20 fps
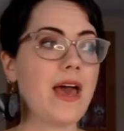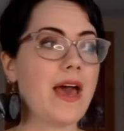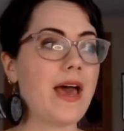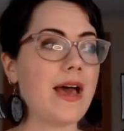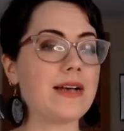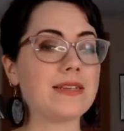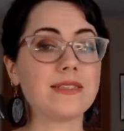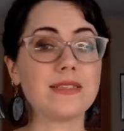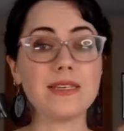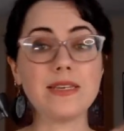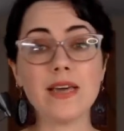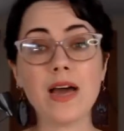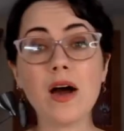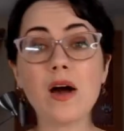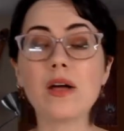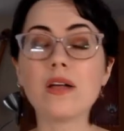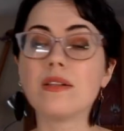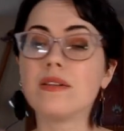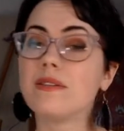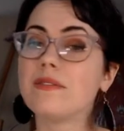
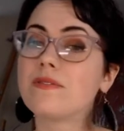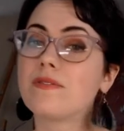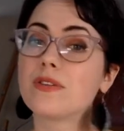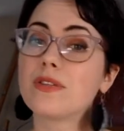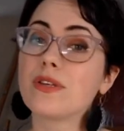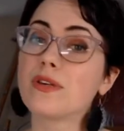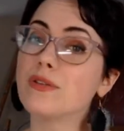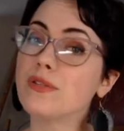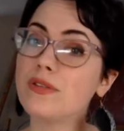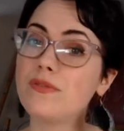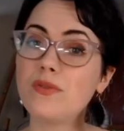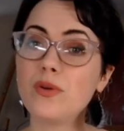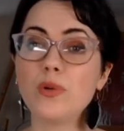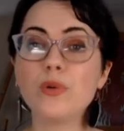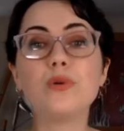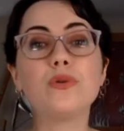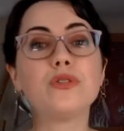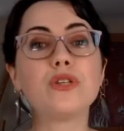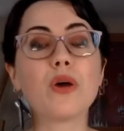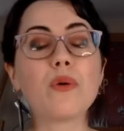SEL. For those of you
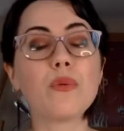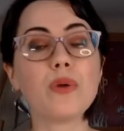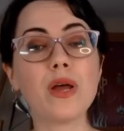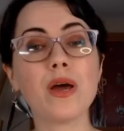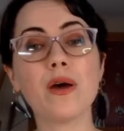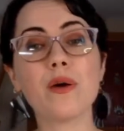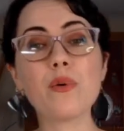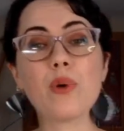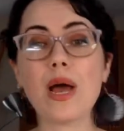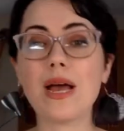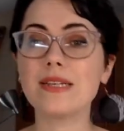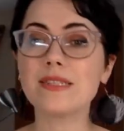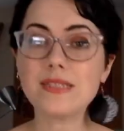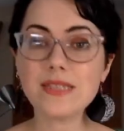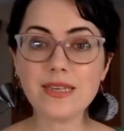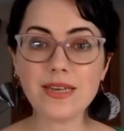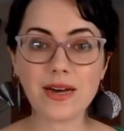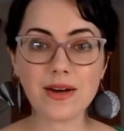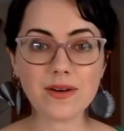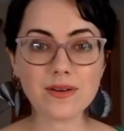who don't know,
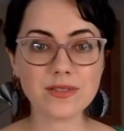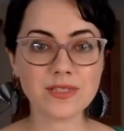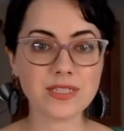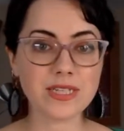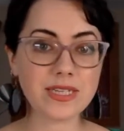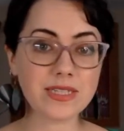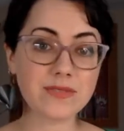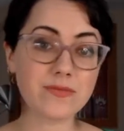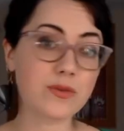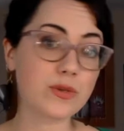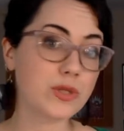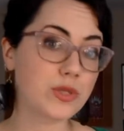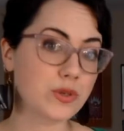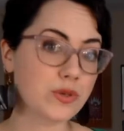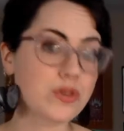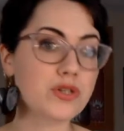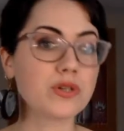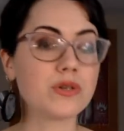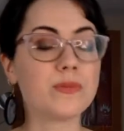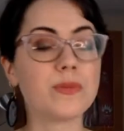SEL stands for
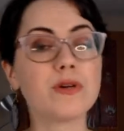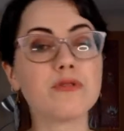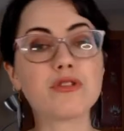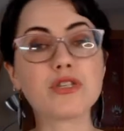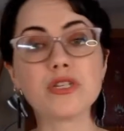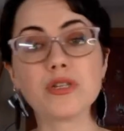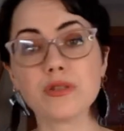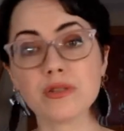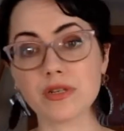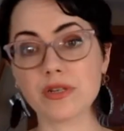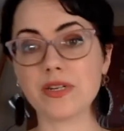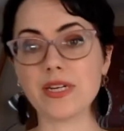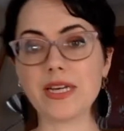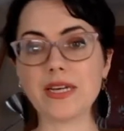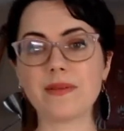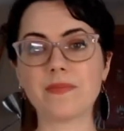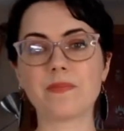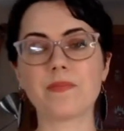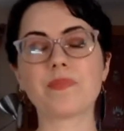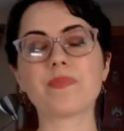Social Emotional Learning.
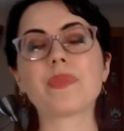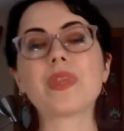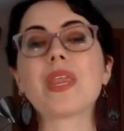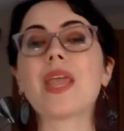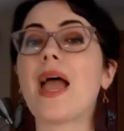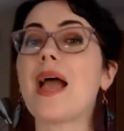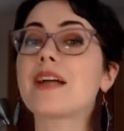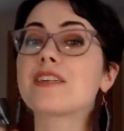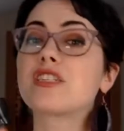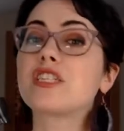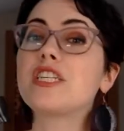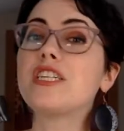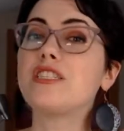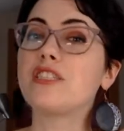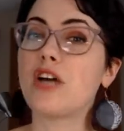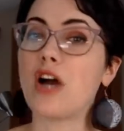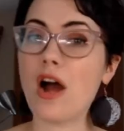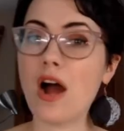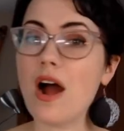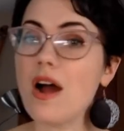I actually
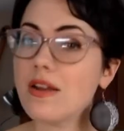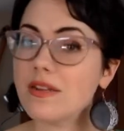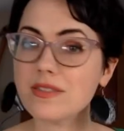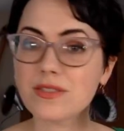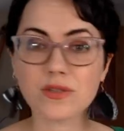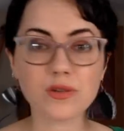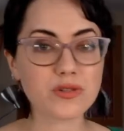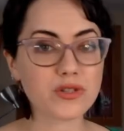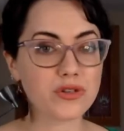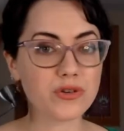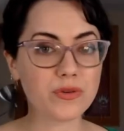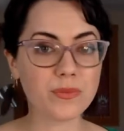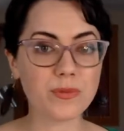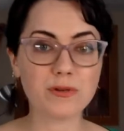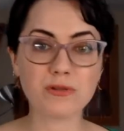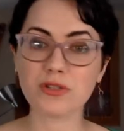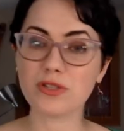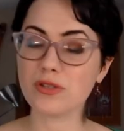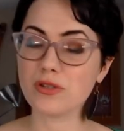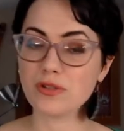taught Social
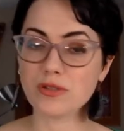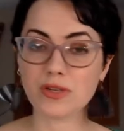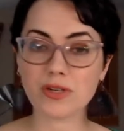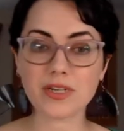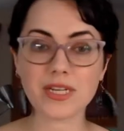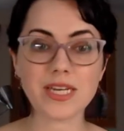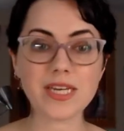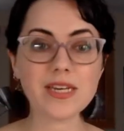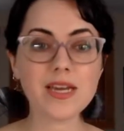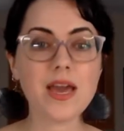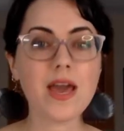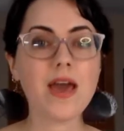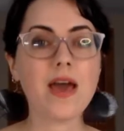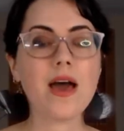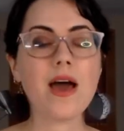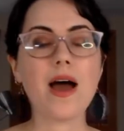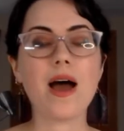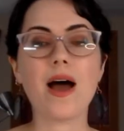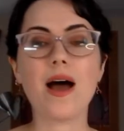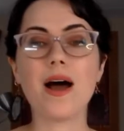Emotional Learning
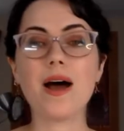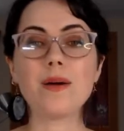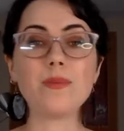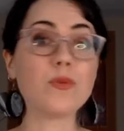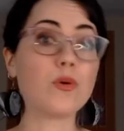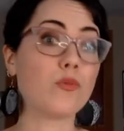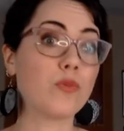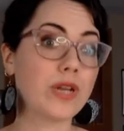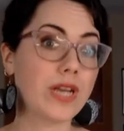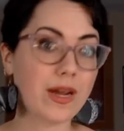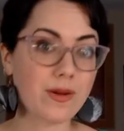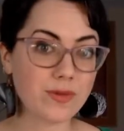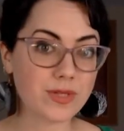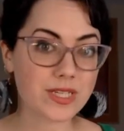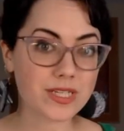when I was a